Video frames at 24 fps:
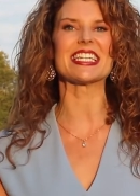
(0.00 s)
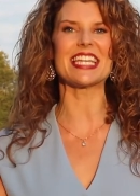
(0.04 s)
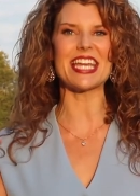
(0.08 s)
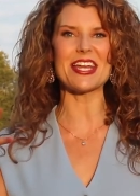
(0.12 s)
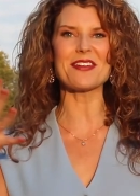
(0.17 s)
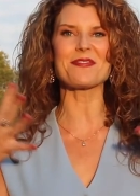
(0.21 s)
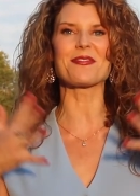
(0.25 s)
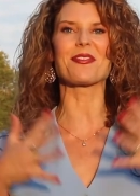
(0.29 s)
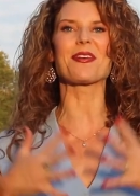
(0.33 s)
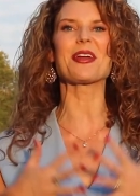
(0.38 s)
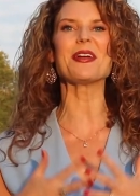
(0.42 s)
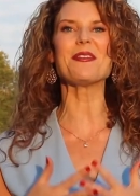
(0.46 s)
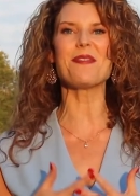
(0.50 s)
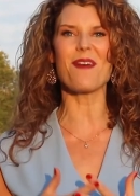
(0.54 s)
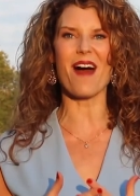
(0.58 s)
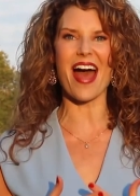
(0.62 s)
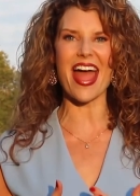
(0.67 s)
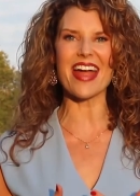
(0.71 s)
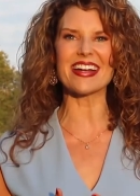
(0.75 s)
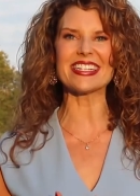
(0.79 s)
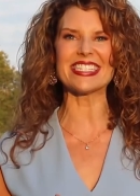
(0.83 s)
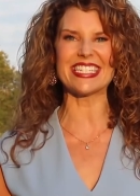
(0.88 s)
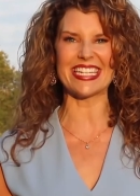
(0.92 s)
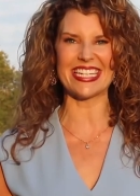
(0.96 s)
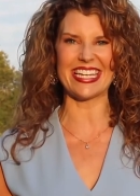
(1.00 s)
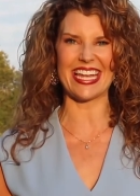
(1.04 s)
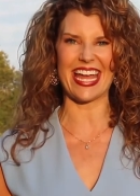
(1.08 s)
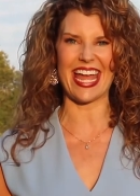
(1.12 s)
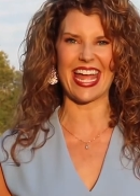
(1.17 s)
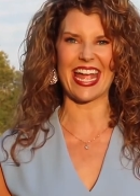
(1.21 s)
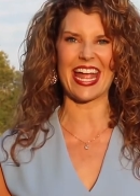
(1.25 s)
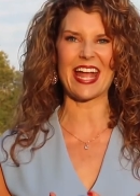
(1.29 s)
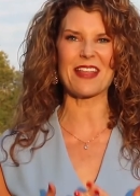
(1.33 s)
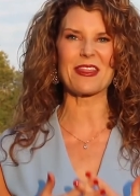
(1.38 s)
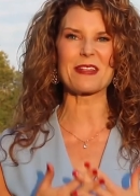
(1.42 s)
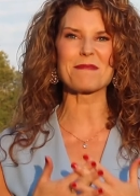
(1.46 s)
Get rewired
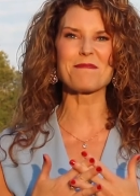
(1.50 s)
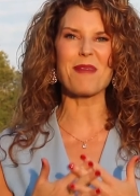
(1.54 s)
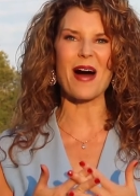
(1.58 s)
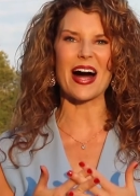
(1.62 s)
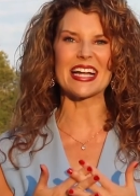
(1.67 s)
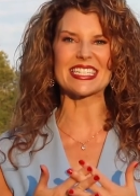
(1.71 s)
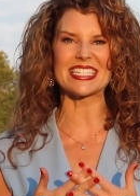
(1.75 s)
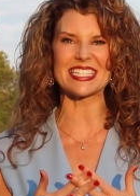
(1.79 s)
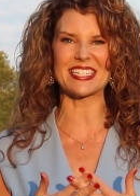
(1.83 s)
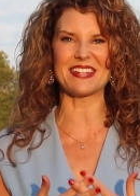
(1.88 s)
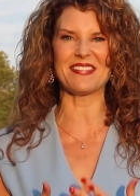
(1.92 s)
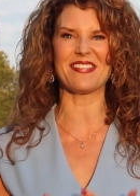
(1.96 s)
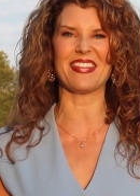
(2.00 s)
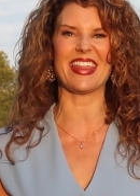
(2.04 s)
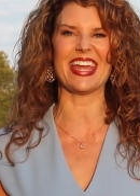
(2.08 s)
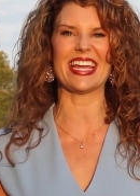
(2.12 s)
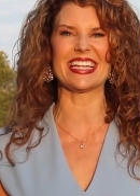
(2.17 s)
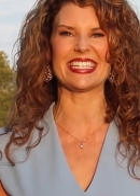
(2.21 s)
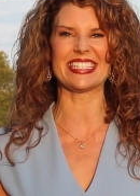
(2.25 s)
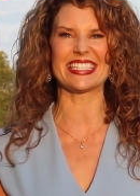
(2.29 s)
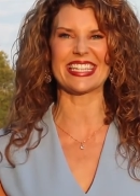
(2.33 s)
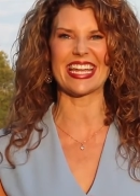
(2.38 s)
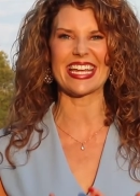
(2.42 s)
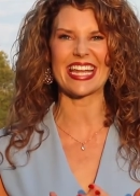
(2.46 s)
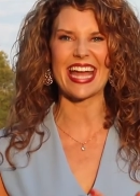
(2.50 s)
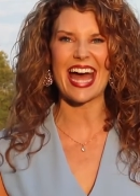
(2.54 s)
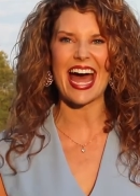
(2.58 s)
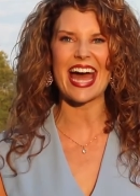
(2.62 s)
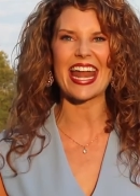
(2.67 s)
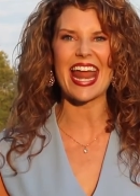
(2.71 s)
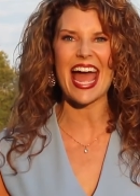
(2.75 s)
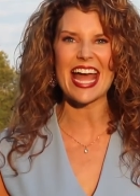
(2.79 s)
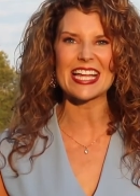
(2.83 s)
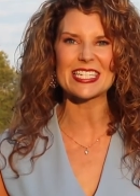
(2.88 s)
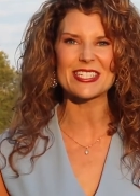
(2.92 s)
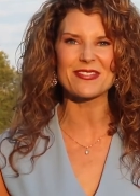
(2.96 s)
today in the positive things that
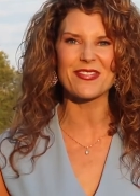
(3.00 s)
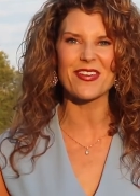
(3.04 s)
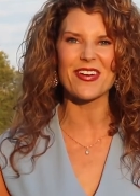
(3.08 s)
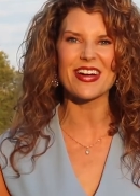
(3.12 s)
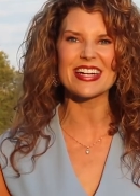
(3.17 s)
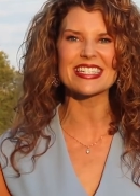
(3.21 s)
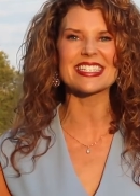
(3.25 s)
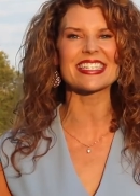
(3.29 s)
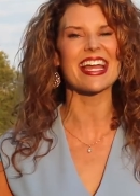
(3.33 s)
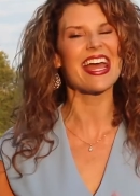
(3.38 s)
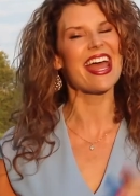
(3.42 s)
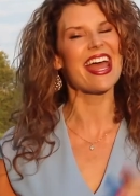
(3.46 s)
God has for us,